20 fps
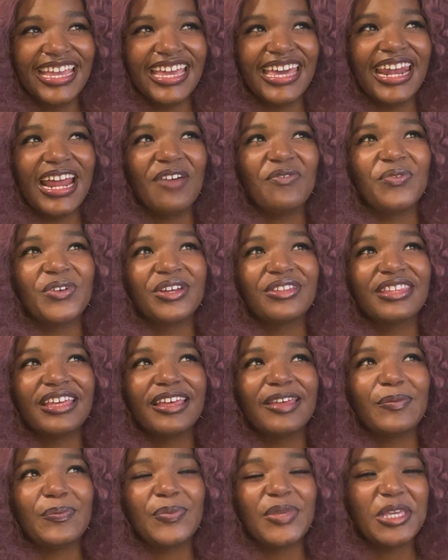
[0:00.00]
and I feel
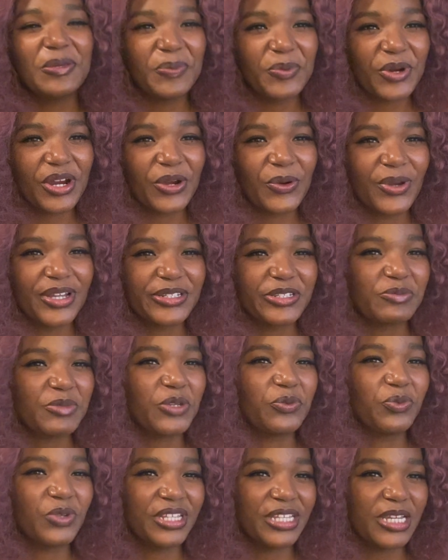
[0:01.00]
that people are going to be
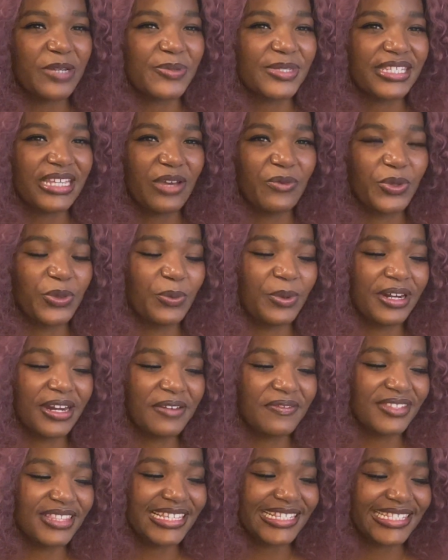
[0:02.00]
really upset with
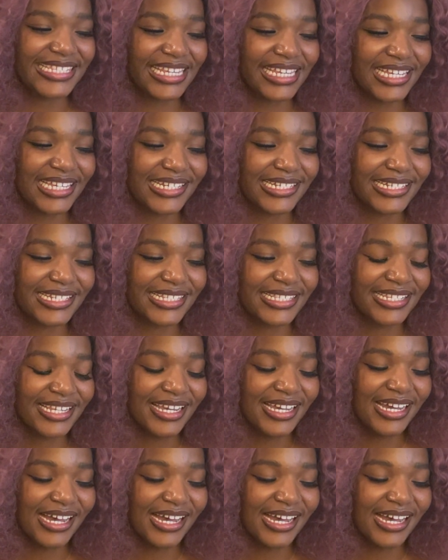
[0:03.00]
whatever this is.